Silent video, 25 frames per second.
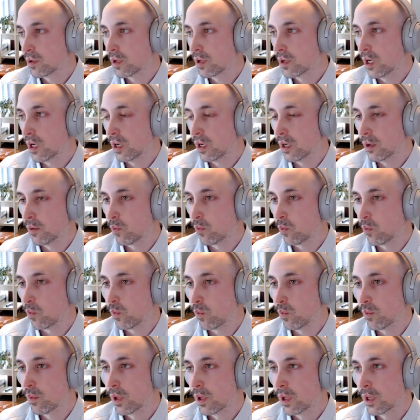
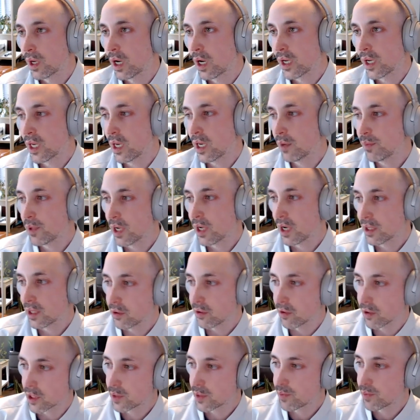API
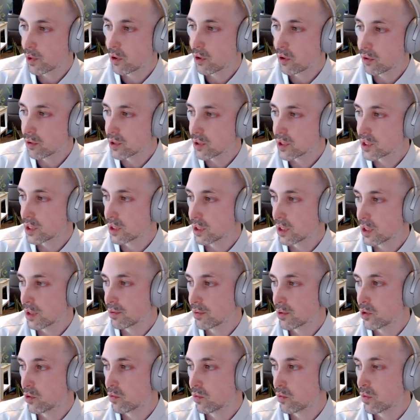to expose
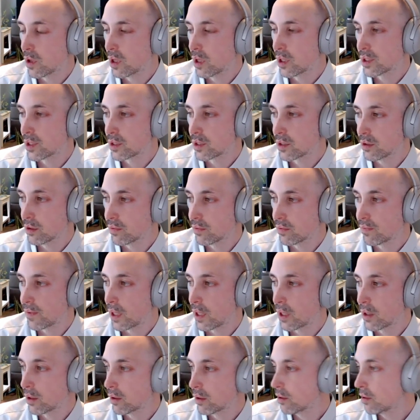if you want to
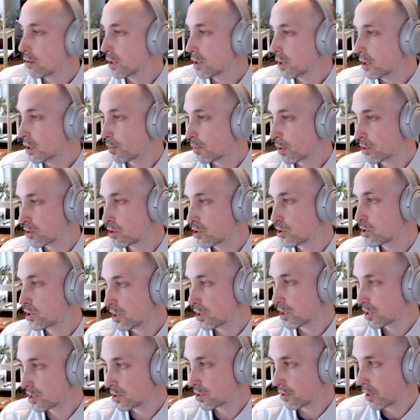follow the
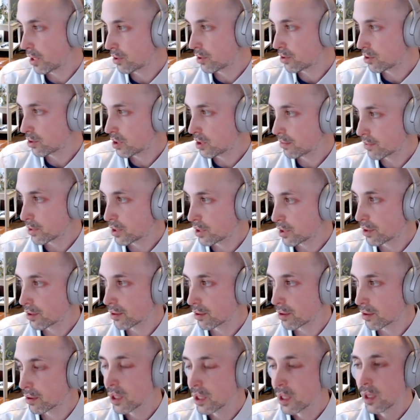partitioning strategy of
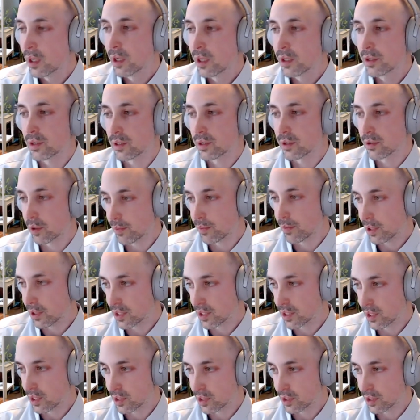another distributed
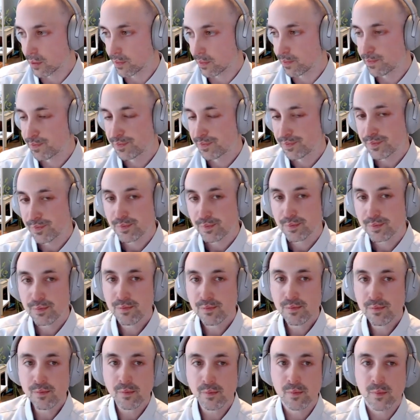system.
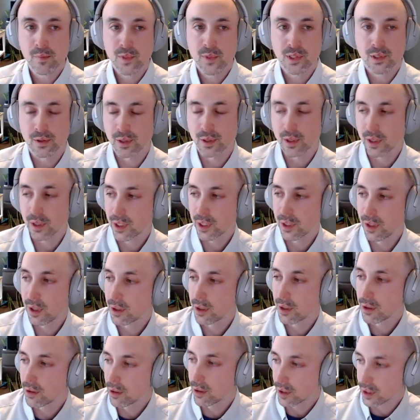So the
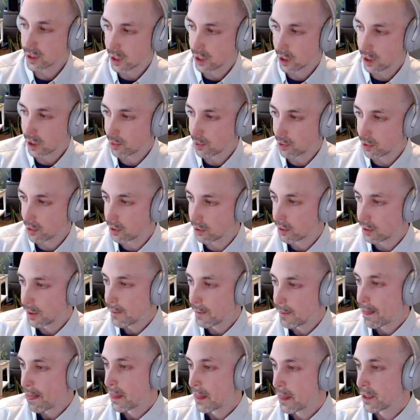canonical example
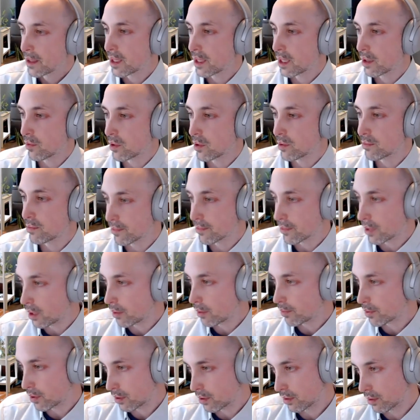that we've
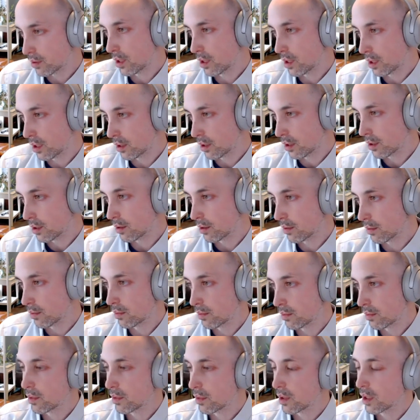developed a
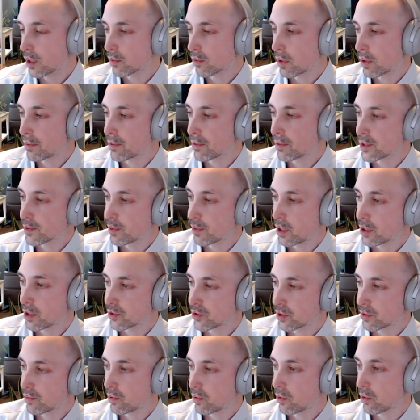reference
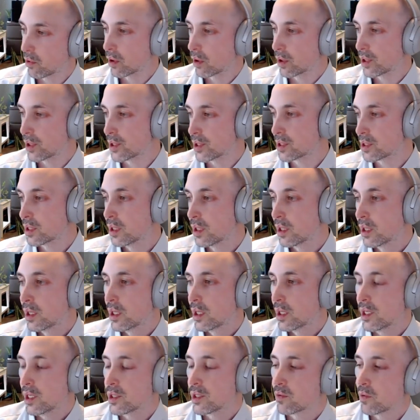project for is
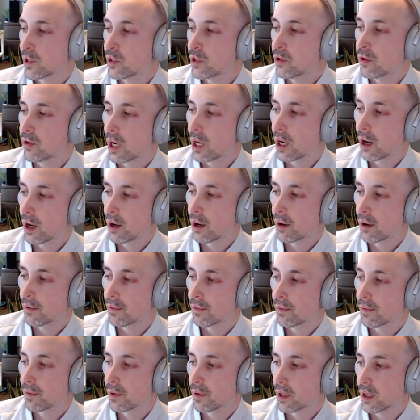when you
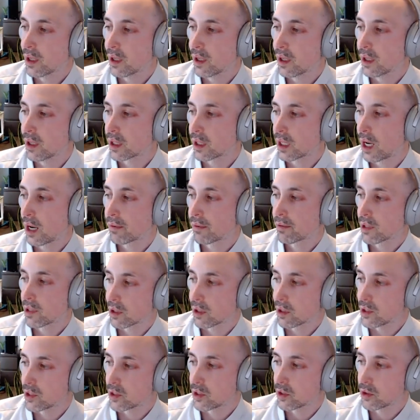have a Kafka
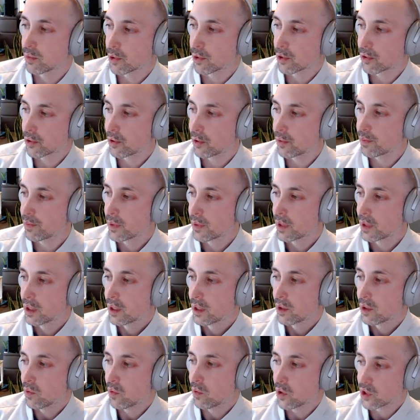consumer group,
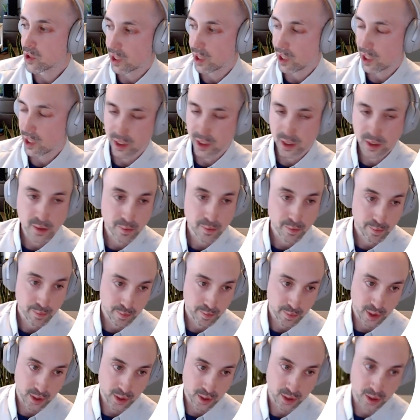which has
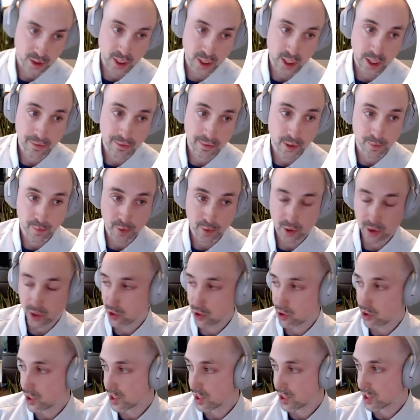Kafka
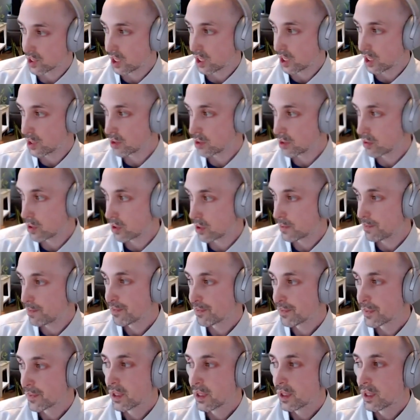partitions assigned to it.
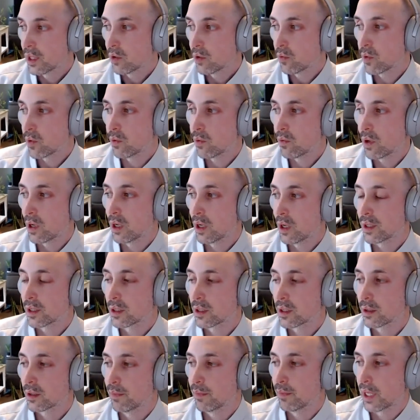We want
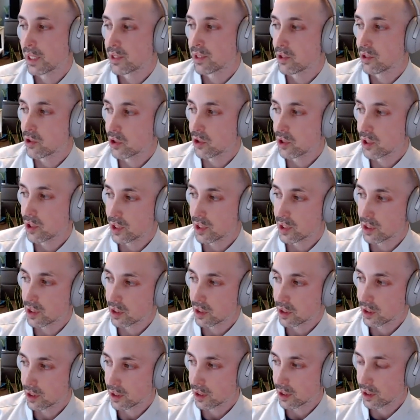
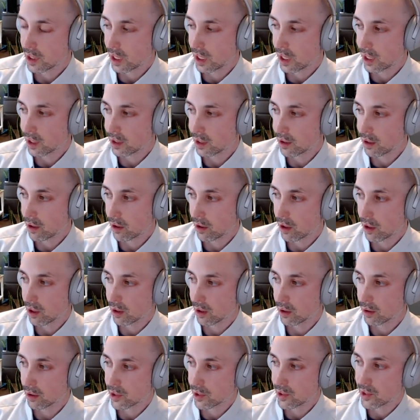messages that
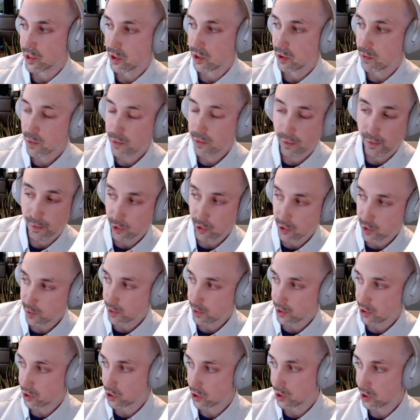are consumed from those
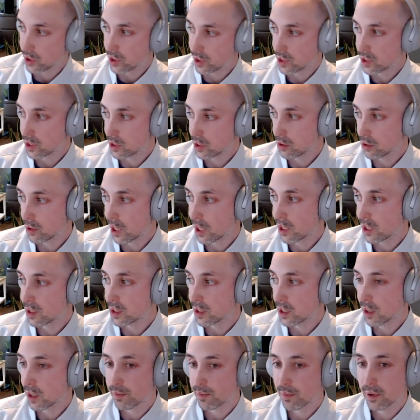partitions to end
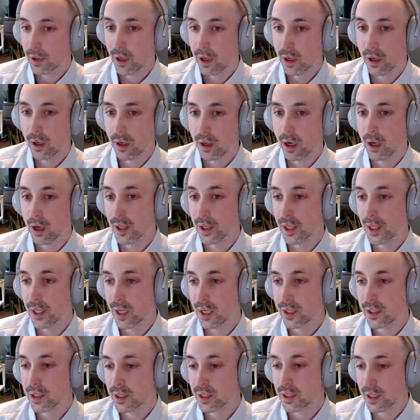up on
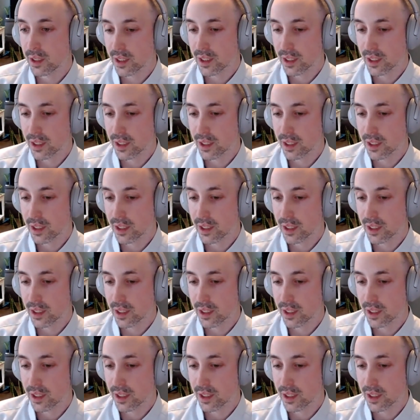entities